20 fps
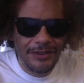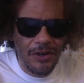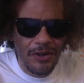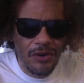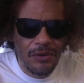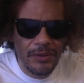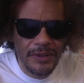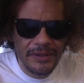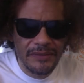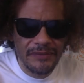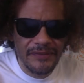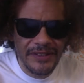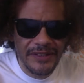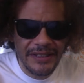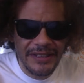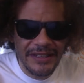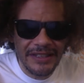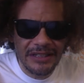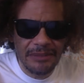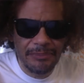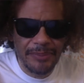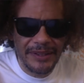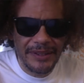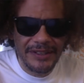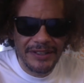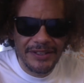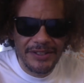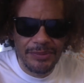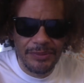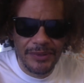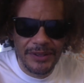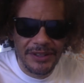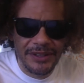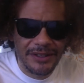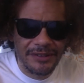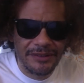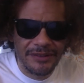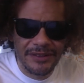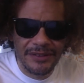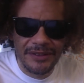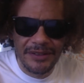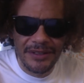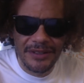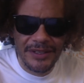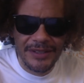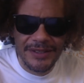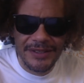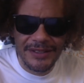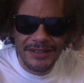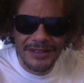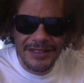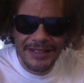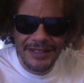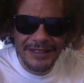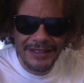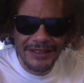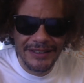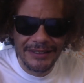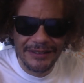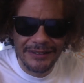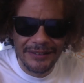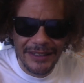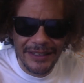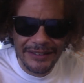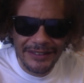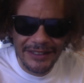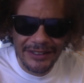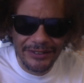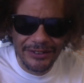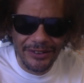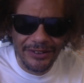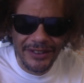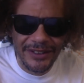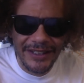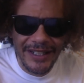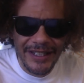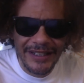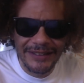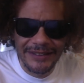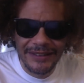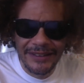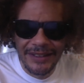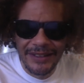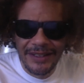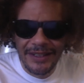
Owen v. Independence, 100 SCT 1938,